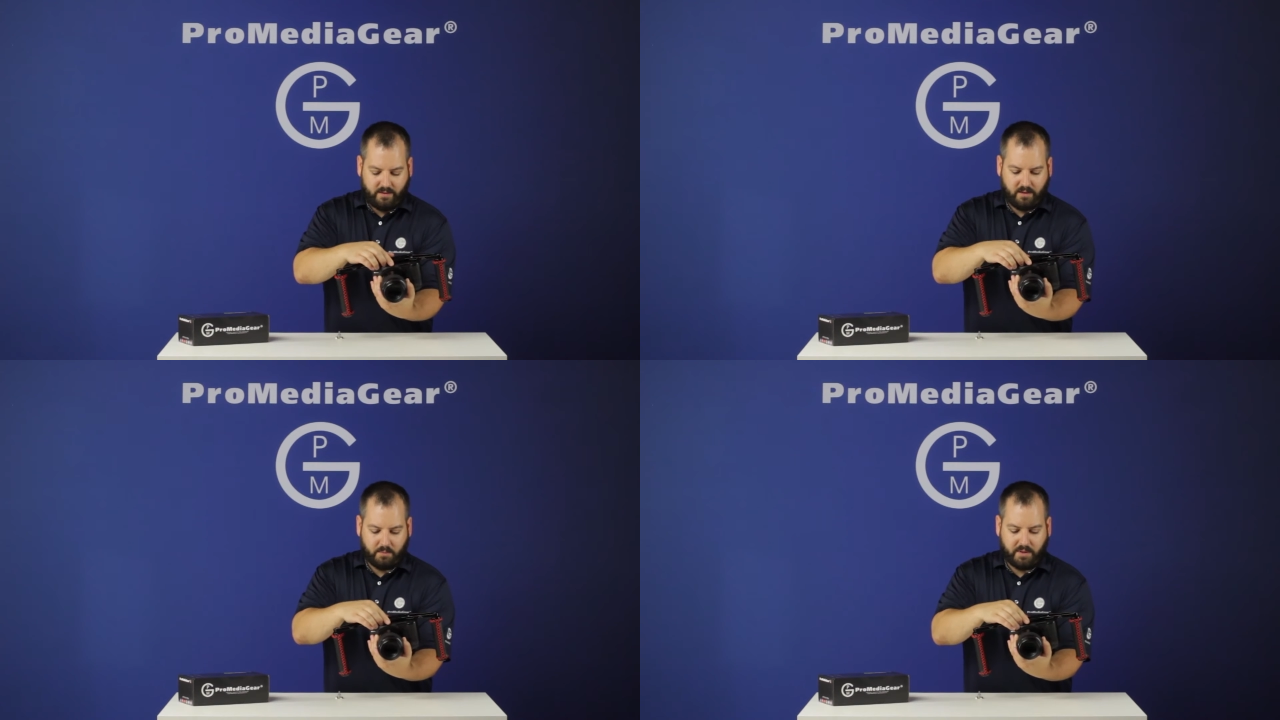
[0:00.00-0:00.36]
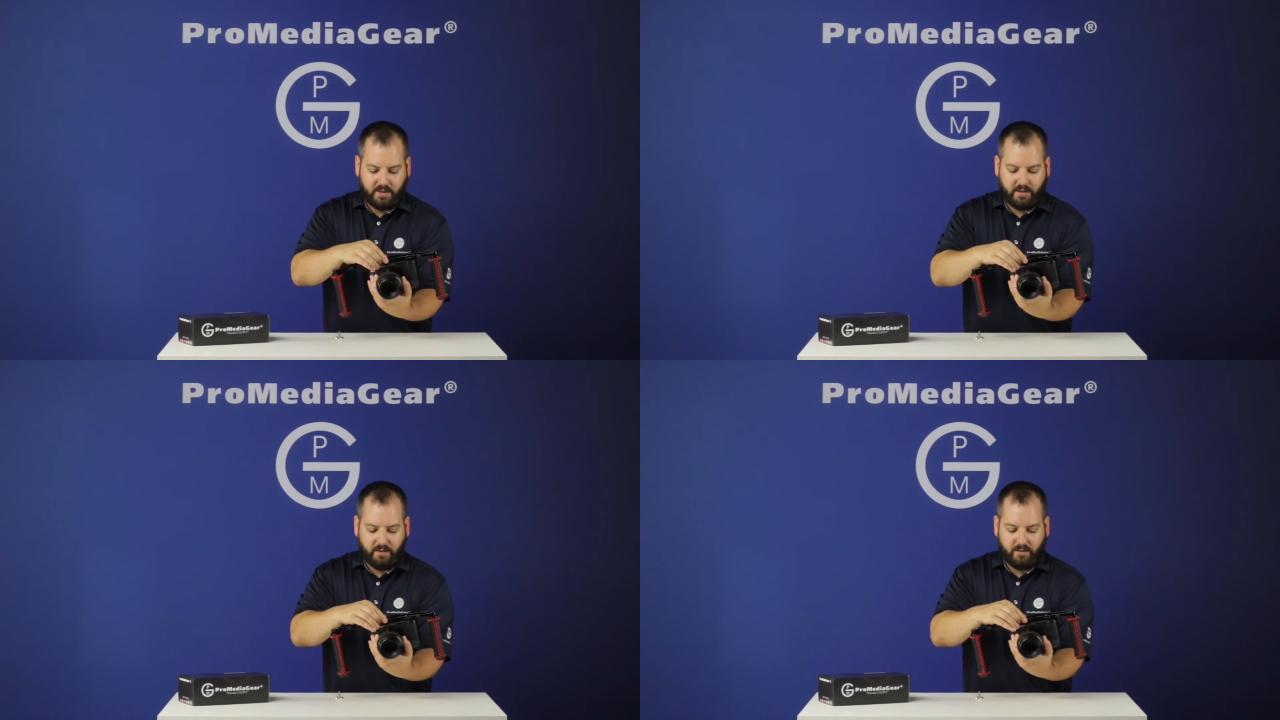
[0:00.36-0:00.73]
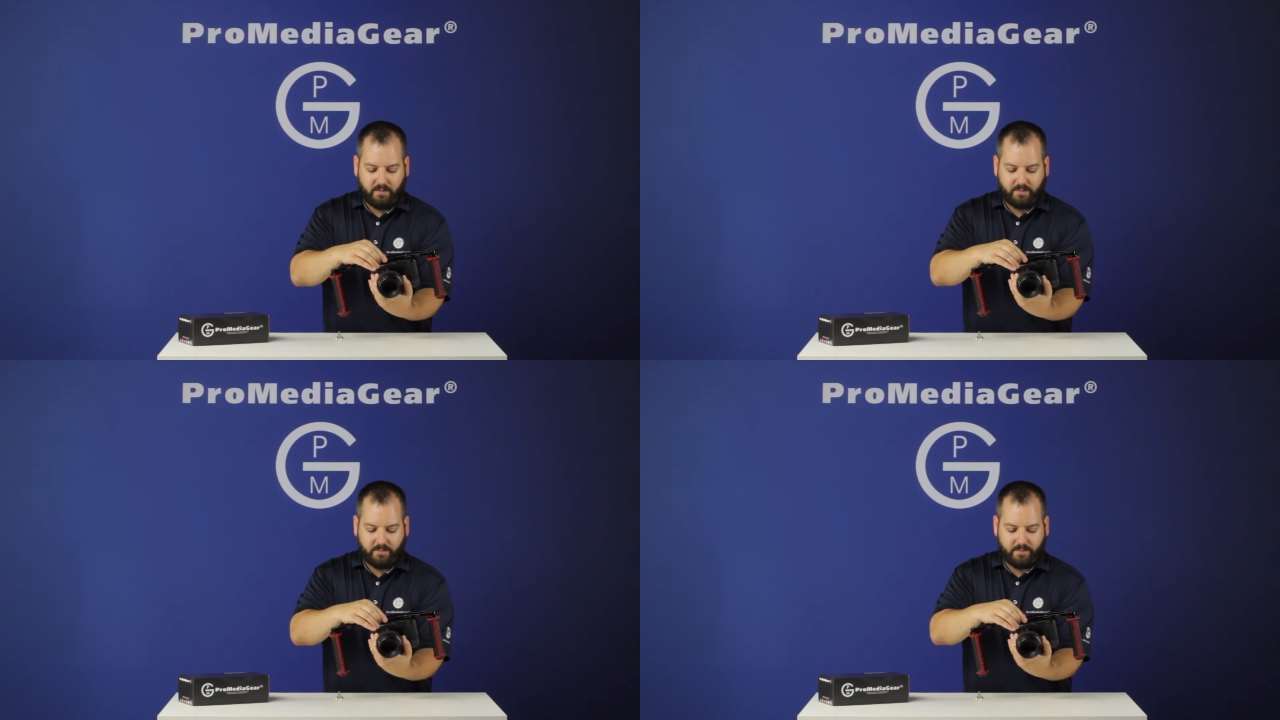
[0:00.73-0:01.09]
I'm here
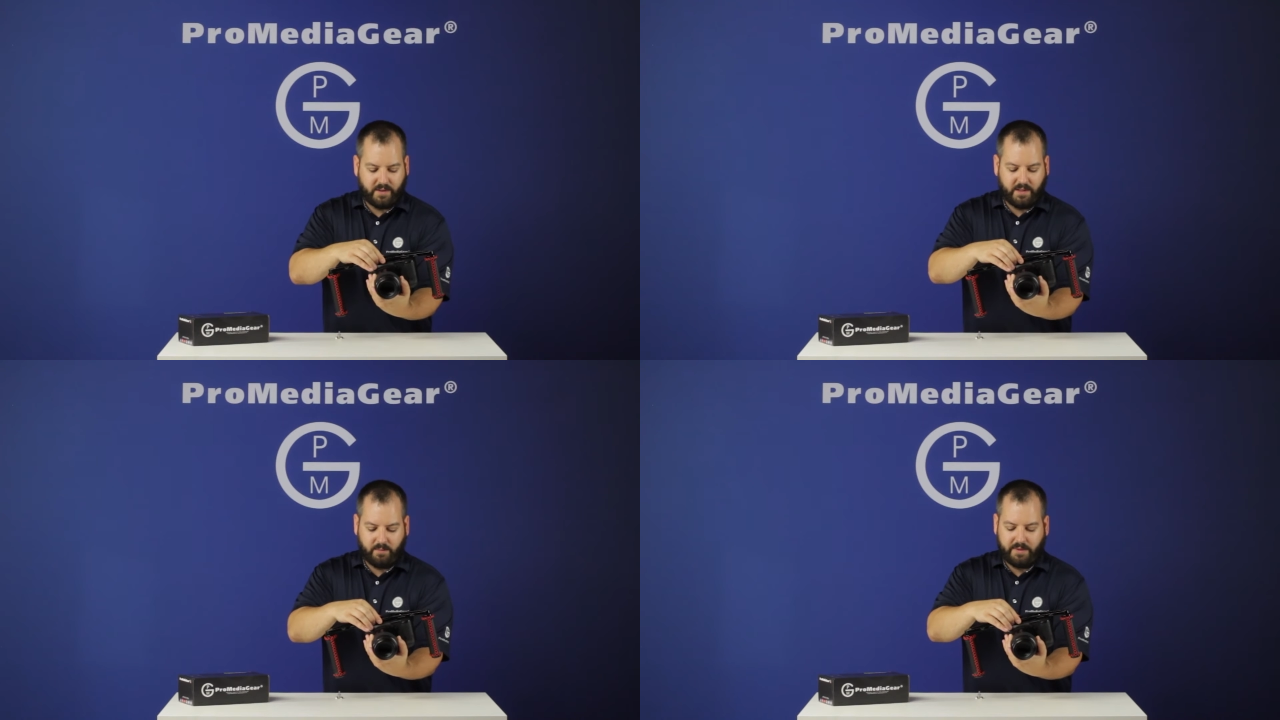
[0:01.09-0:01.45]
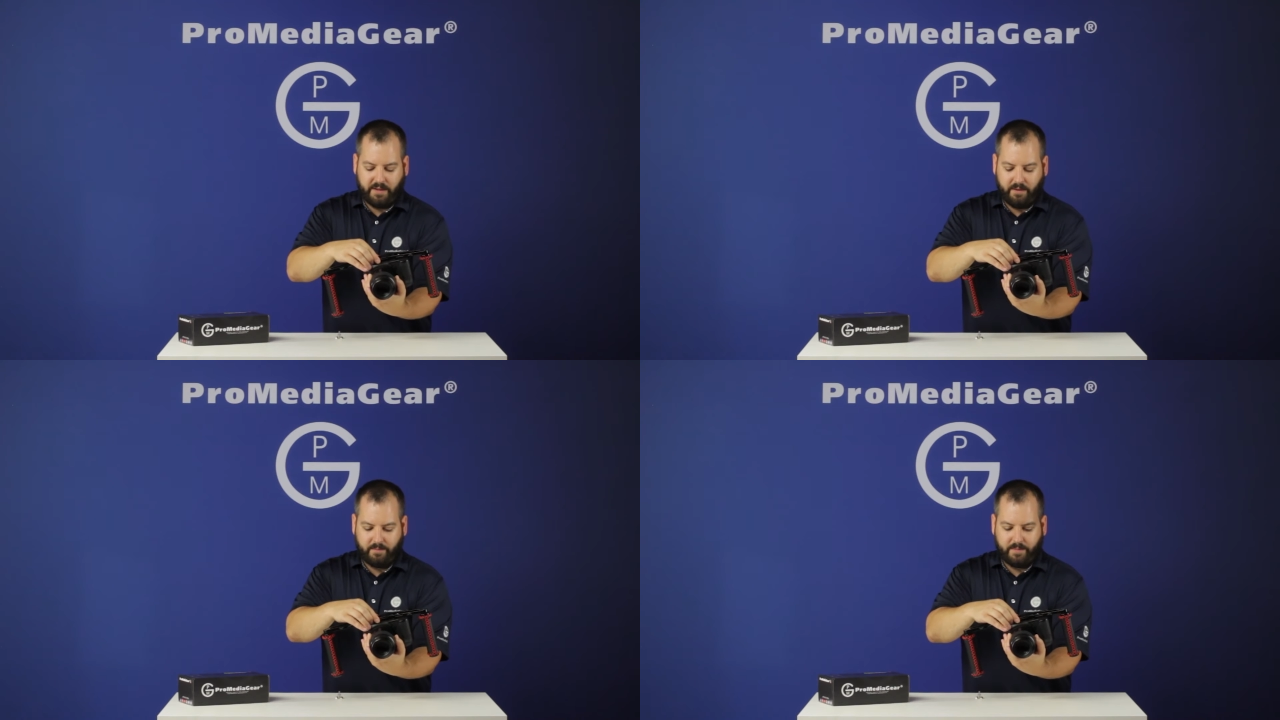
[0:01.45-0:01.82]
and I'm here.